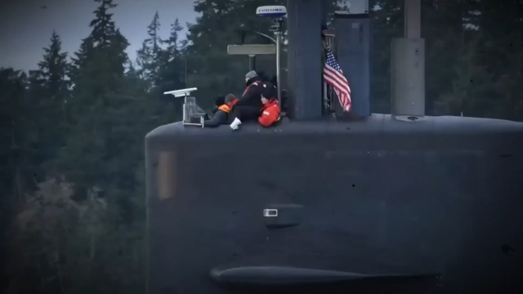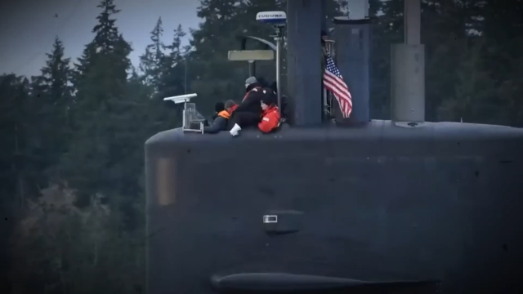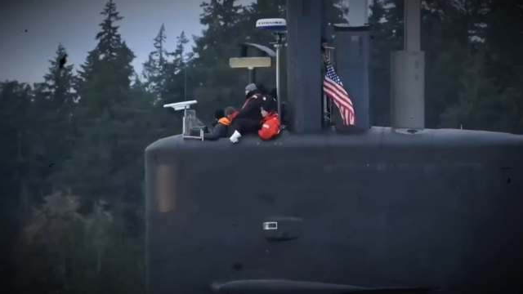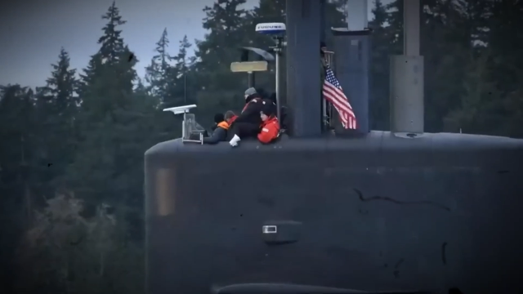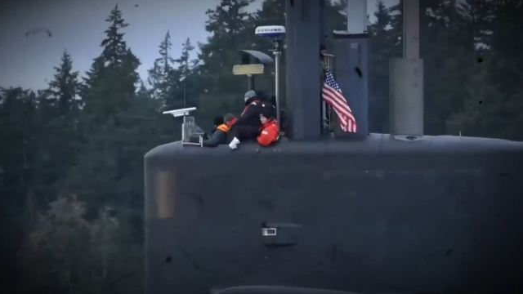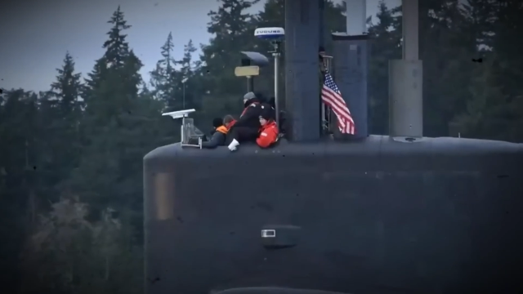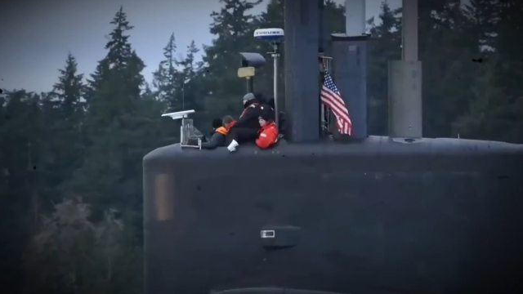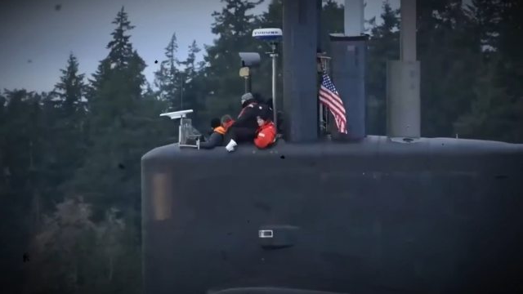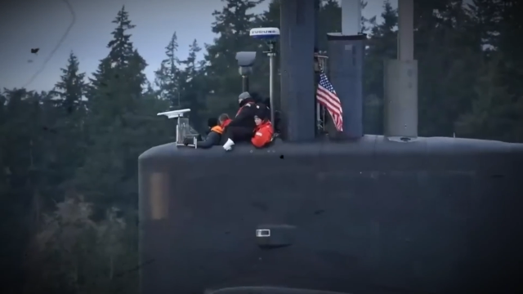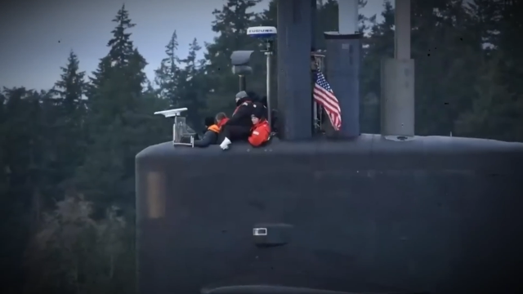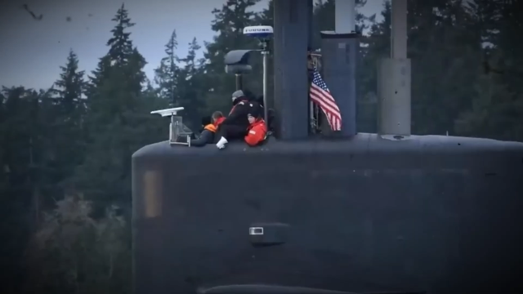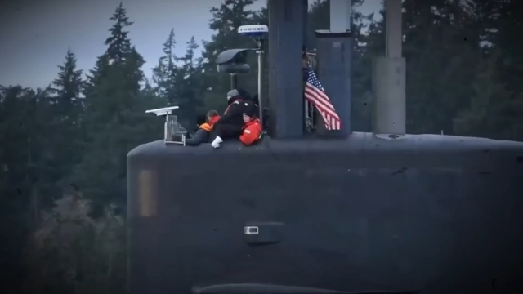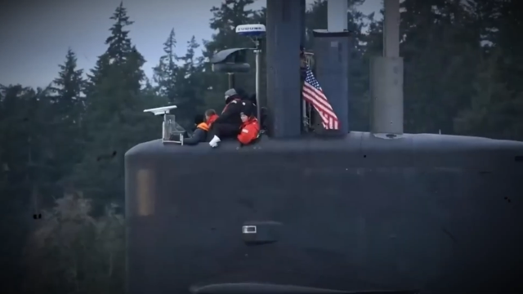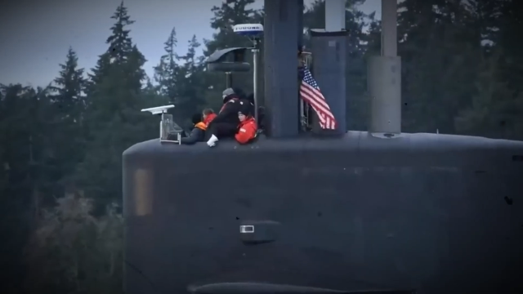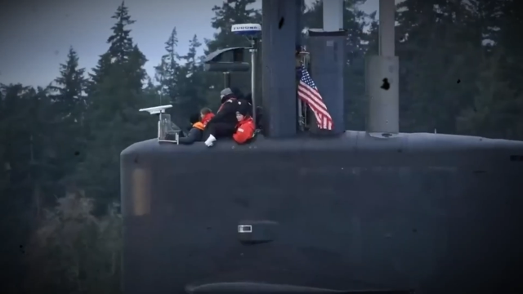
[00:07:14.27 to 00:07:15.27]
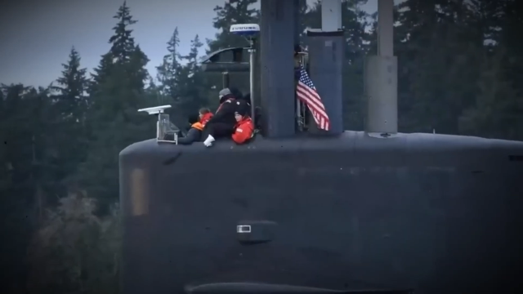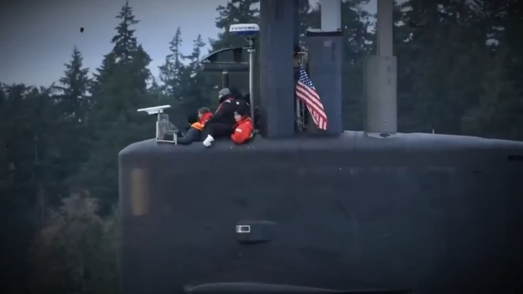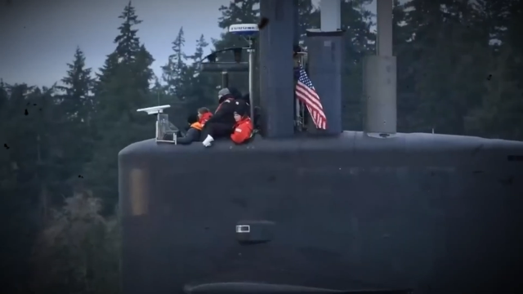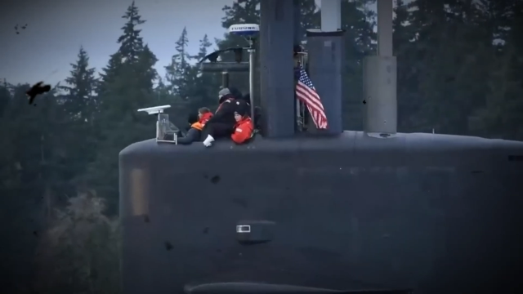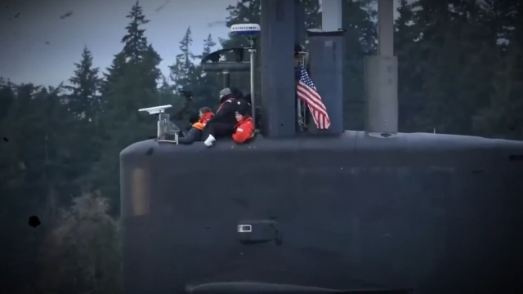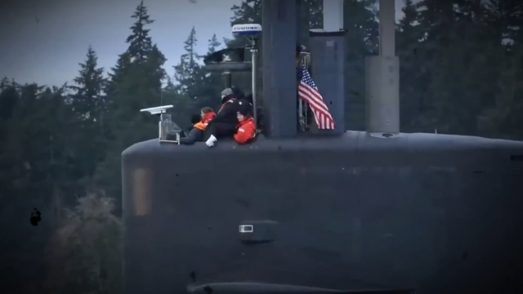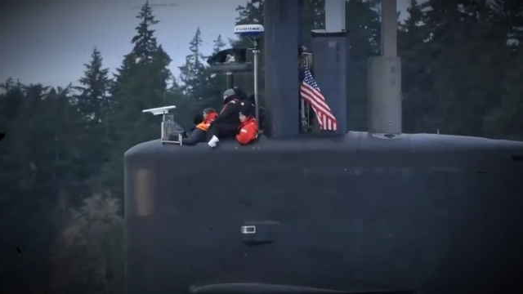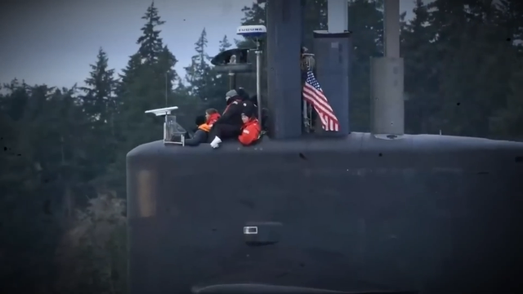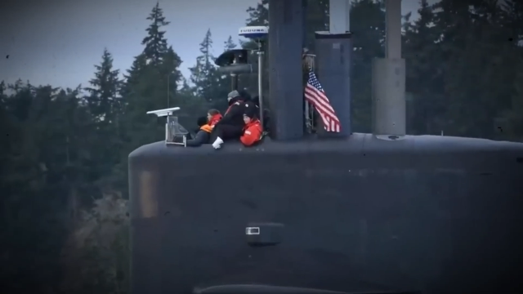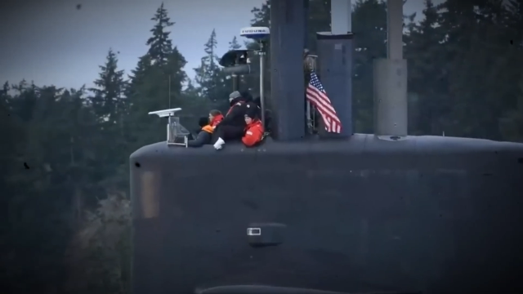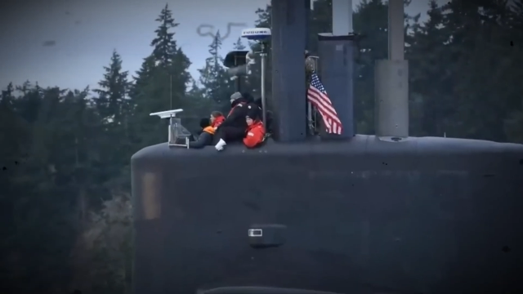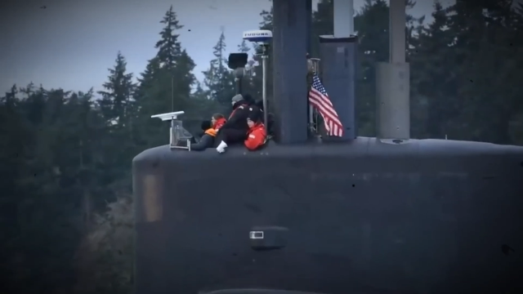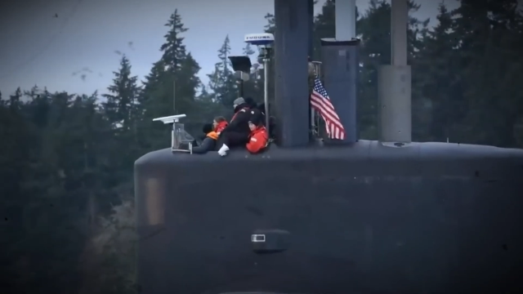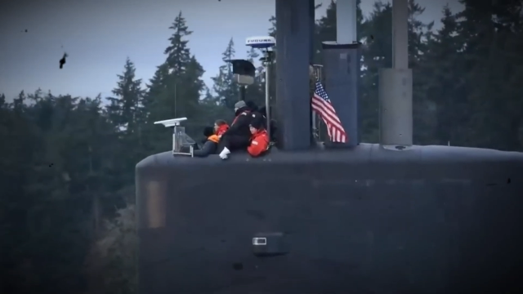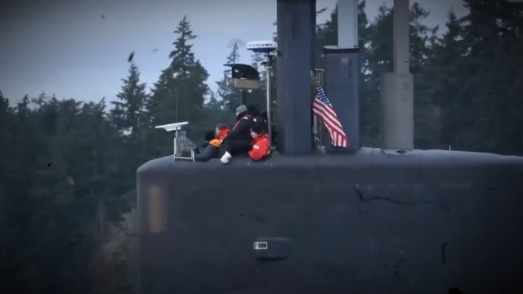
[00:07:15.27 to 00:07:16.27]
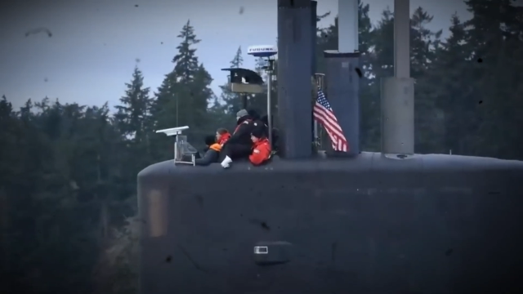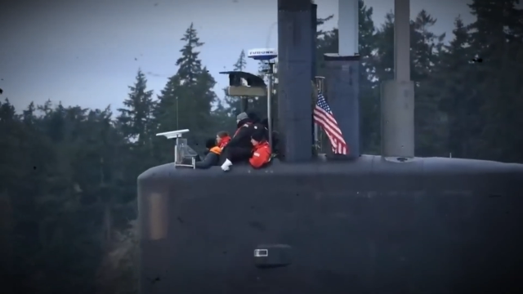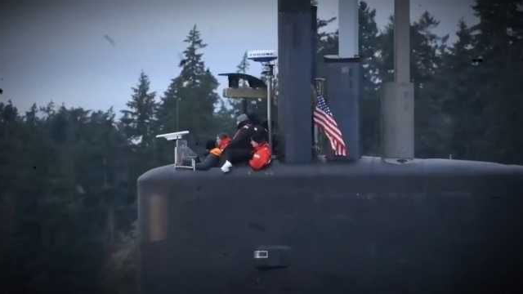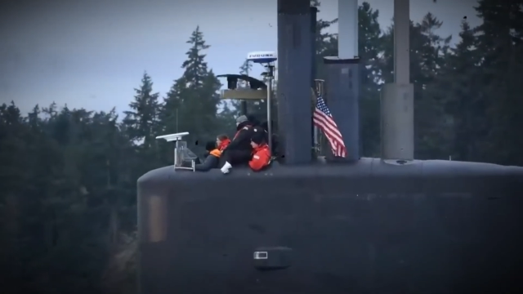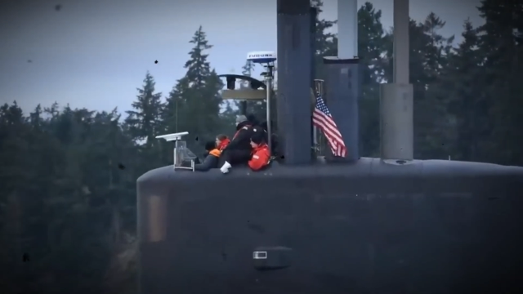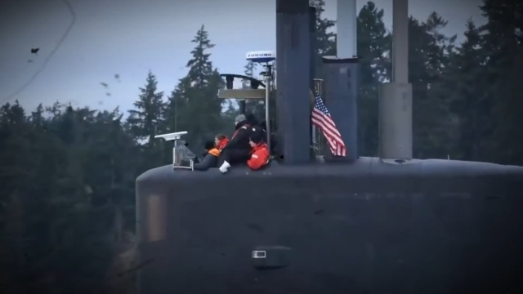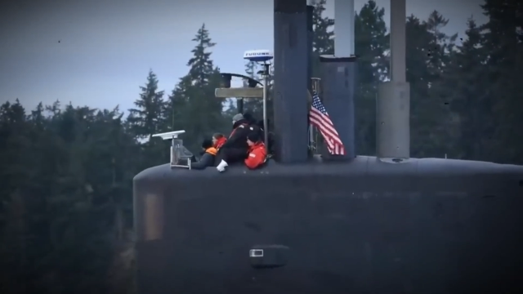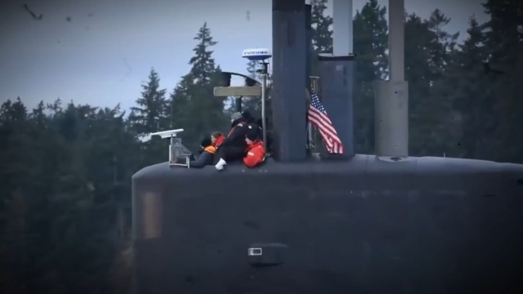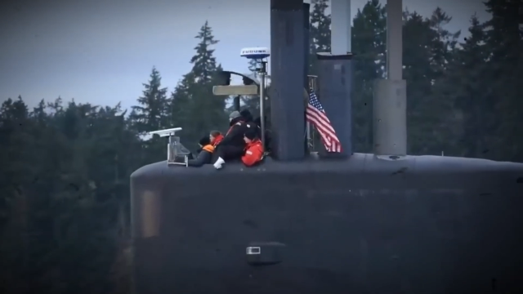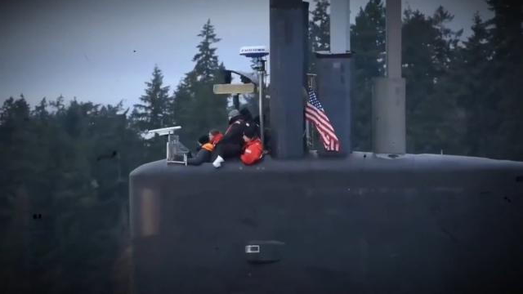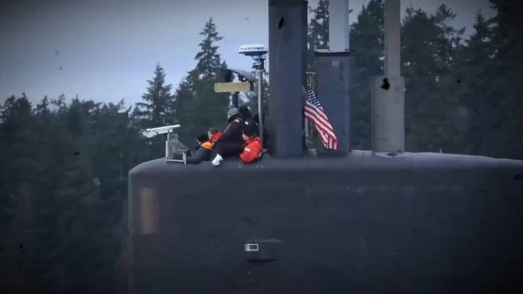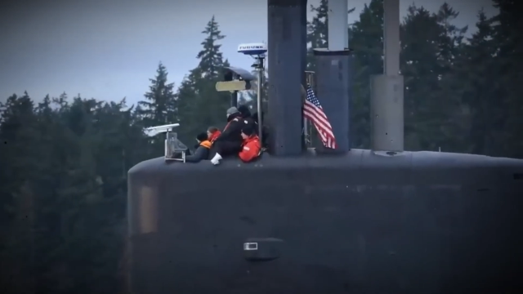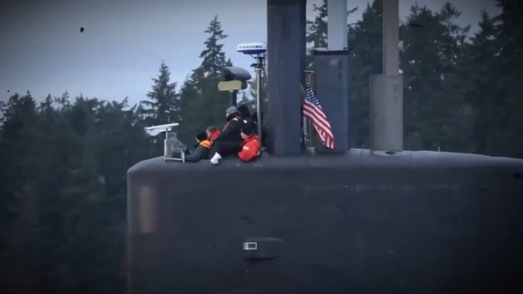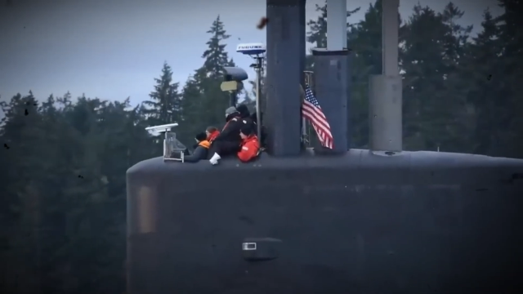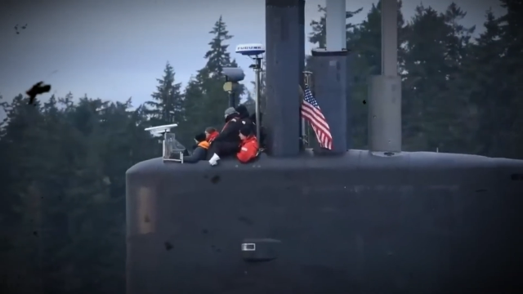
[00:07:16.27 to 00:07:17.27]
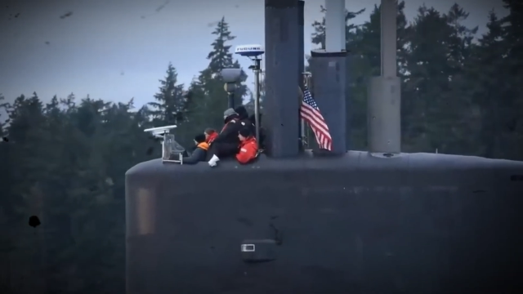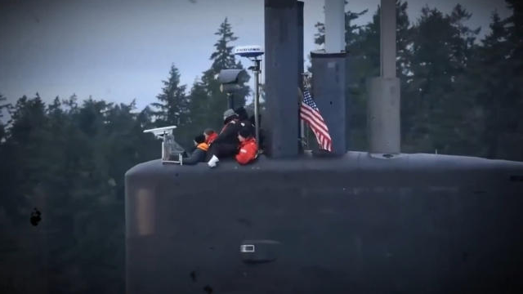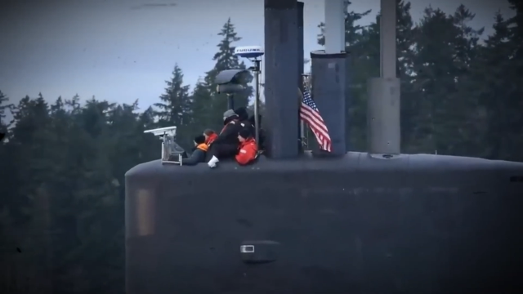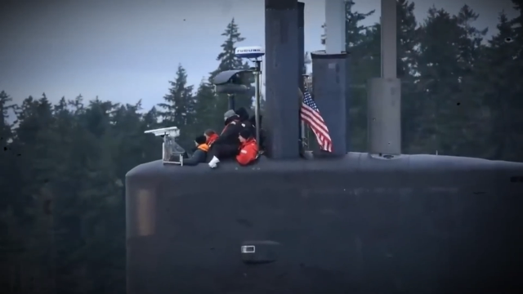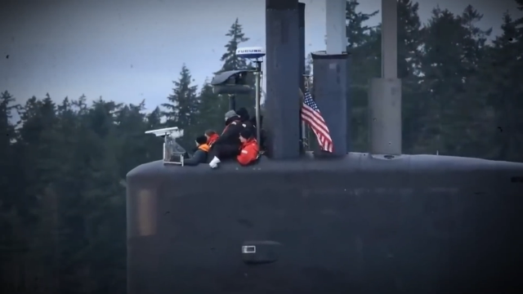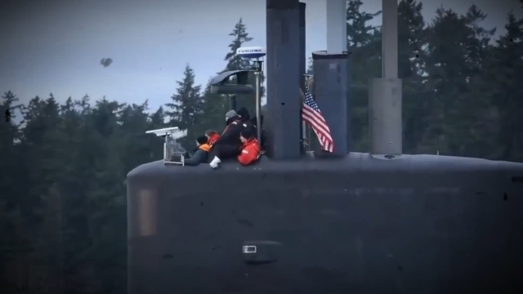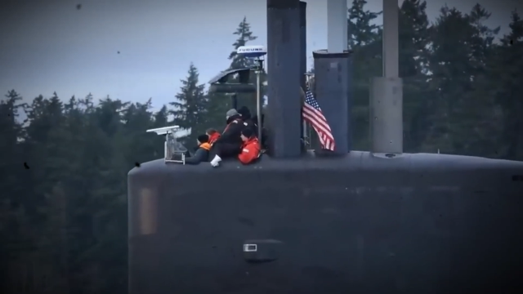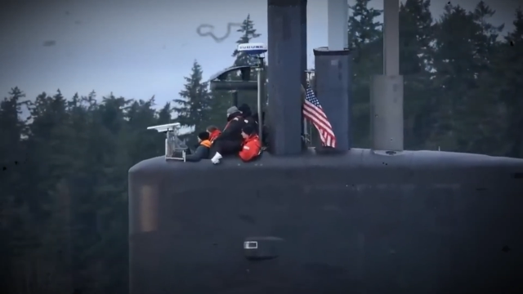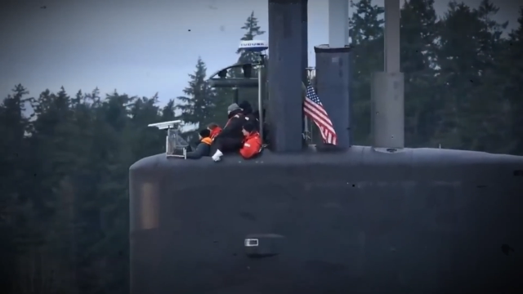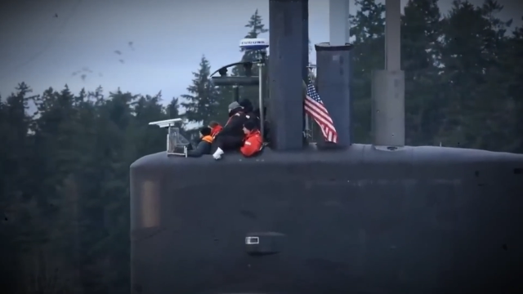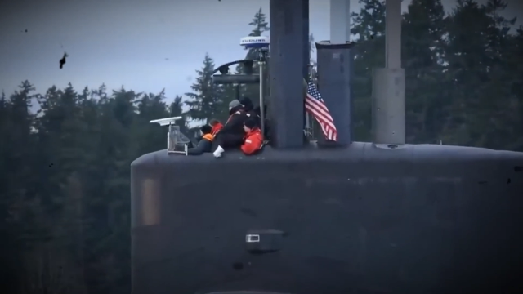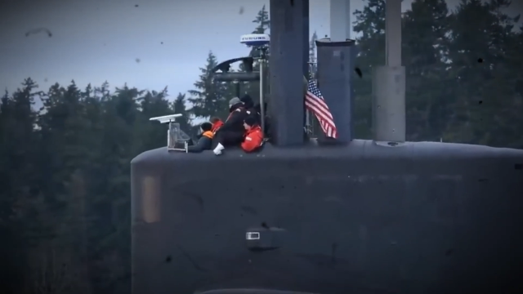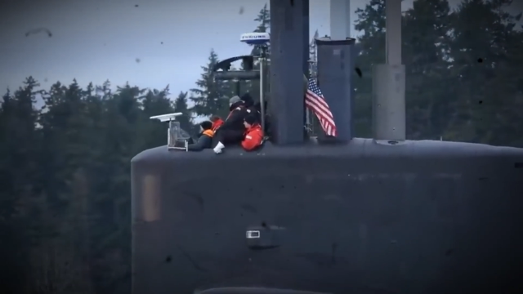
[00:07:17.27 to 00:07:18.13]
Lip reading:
Nobody's mouth can be seen.